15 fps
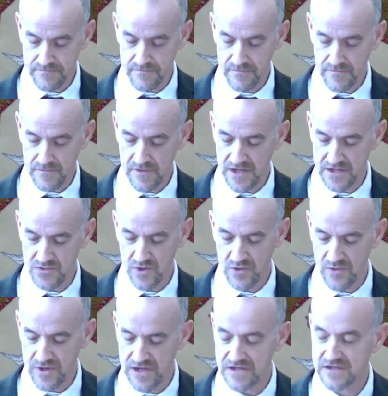That's where
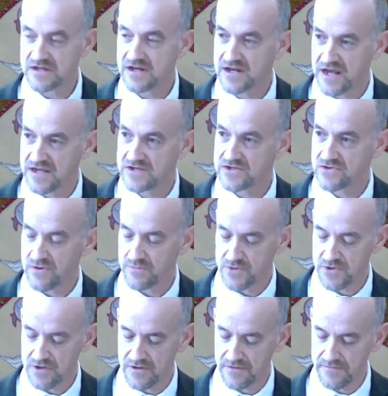we get to today's
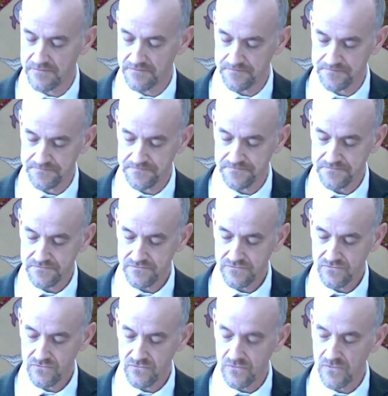scripture.
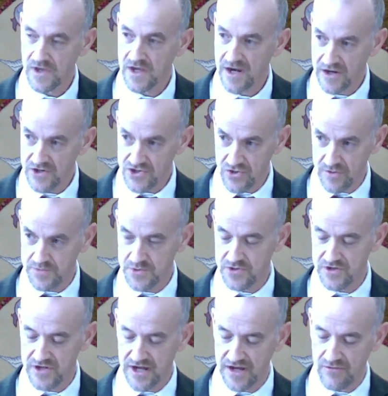And our scripture
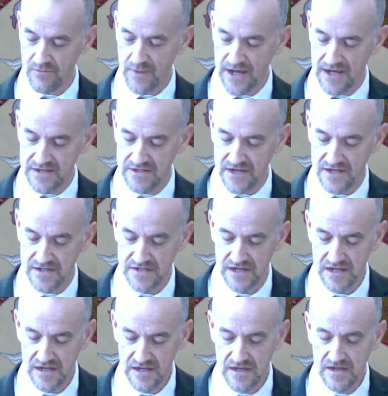today reminds us
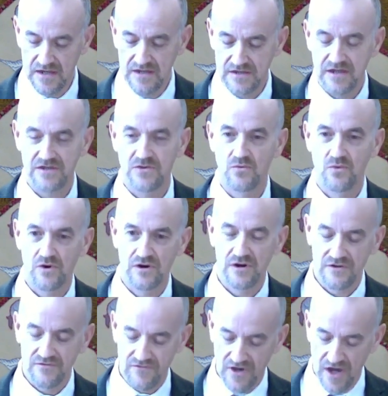that the word
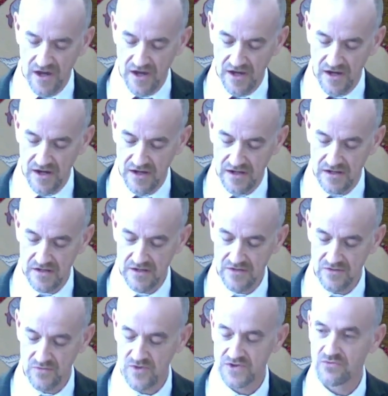of God
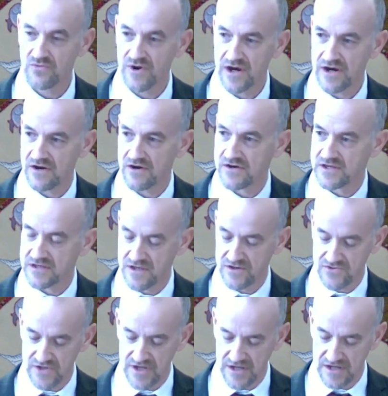was rare in
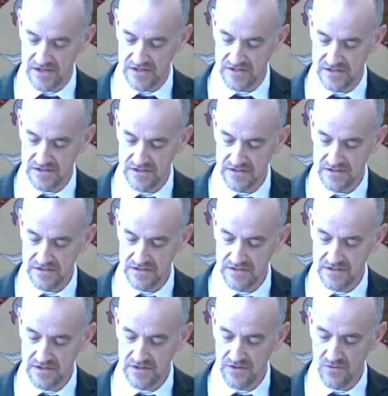those days.
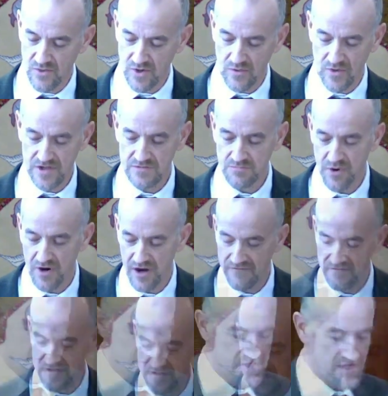Where once
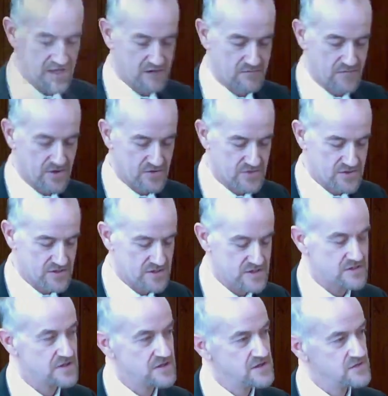prophets like Moses
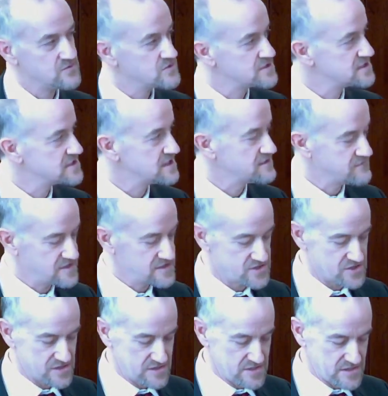would see
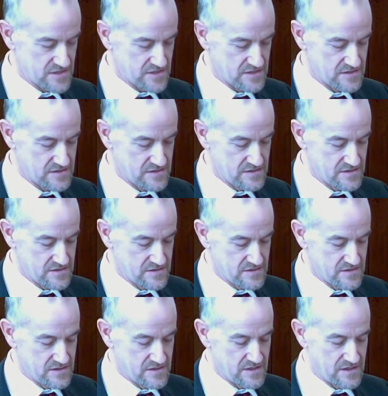visions,
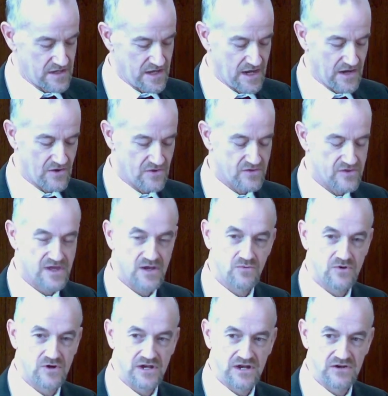now they
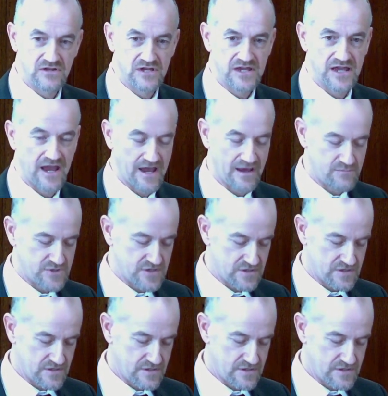were nearly absent.